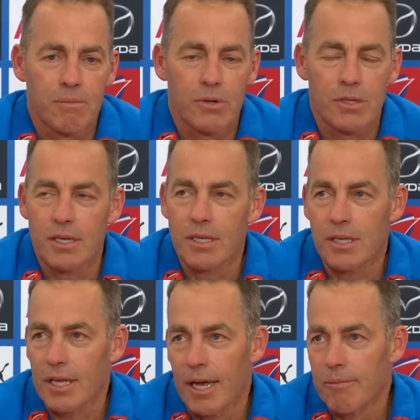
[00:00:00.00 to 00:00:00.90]
by the end of
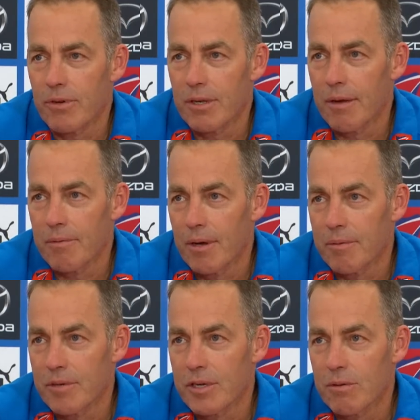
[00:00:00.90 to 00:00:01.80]
the game, we'd
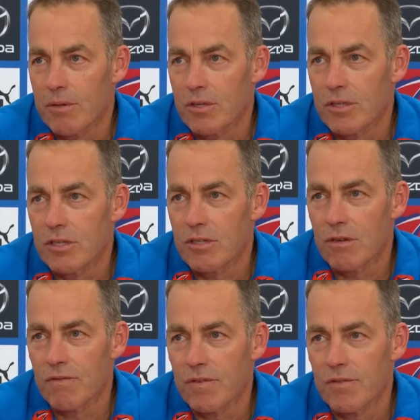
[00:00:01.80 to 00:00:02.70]
able to equalise the
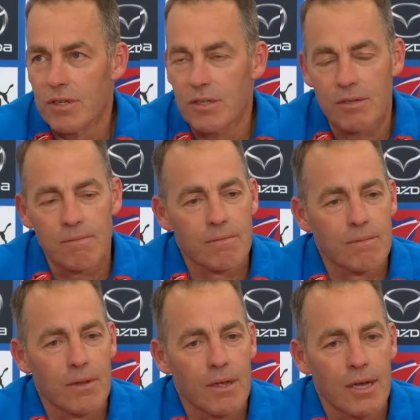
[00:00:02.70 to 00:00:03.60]
inside 50s. And
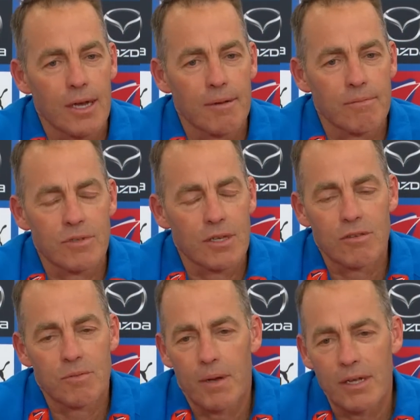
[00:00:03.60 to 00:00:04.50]
so there
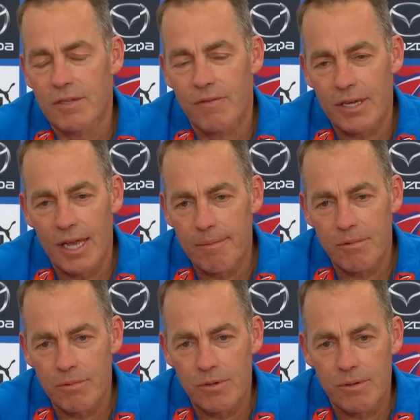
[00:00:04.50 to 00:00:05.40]
was parts of our game
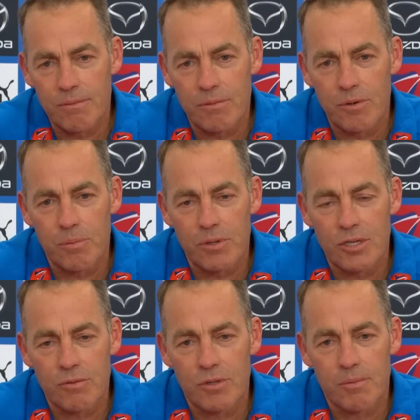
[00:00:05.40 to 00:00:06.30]
that we're
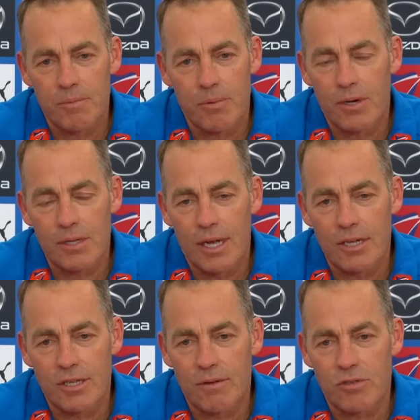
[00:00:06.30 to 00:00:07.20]
pleased with, but by and
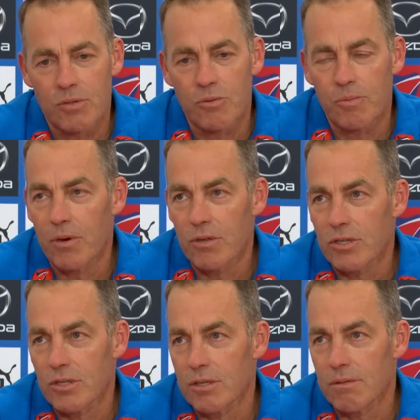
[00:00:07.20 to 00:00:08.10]
large they were just more
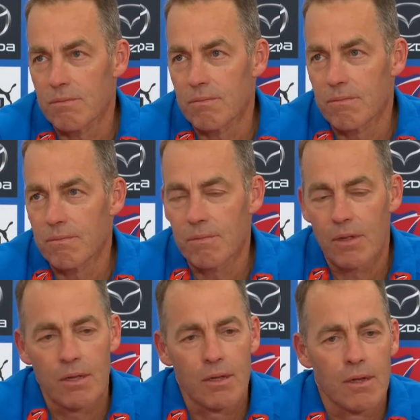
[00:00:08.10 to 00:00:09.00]
polished than
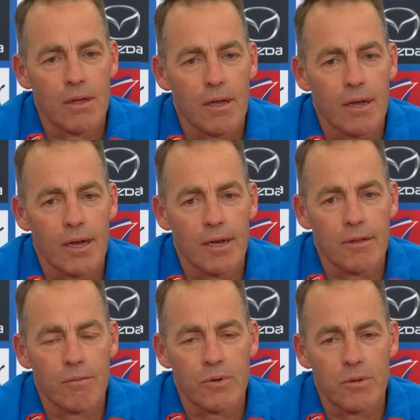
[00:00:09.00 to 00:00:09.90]

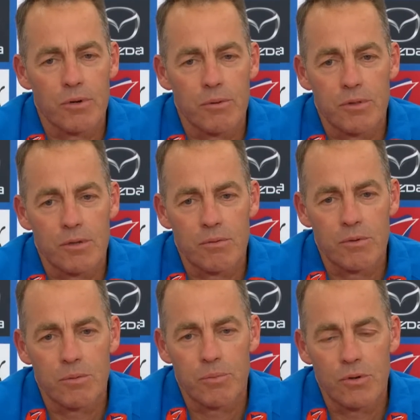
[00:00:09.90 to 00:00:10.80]
we were with
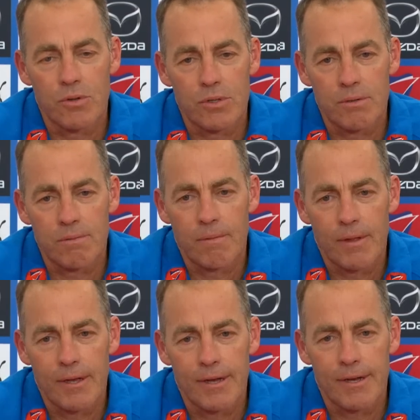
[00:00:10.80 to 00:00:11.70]
the ball. And
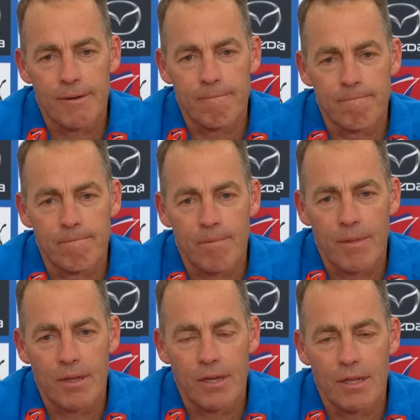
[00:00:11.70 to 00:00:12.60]

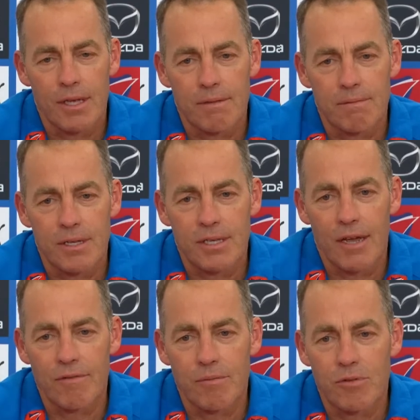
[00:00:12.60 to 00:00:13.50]
yeah, that
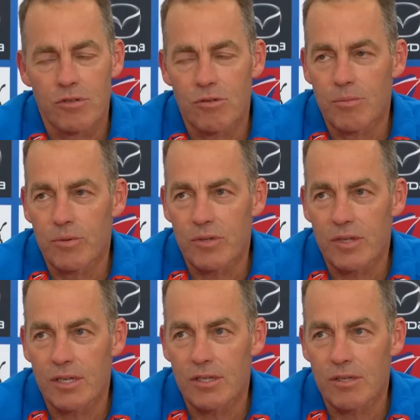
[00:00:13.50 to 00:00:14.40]
gave them the scoreboard
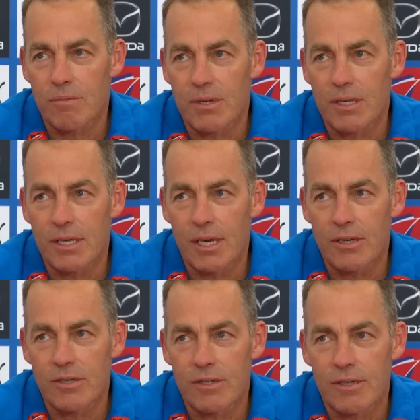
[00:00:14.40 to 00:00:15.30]
ascendancy on many
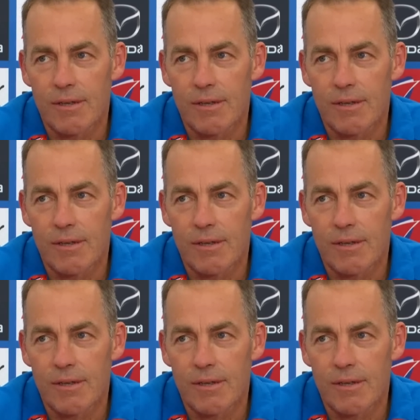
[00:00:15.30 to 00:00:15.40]
occasions.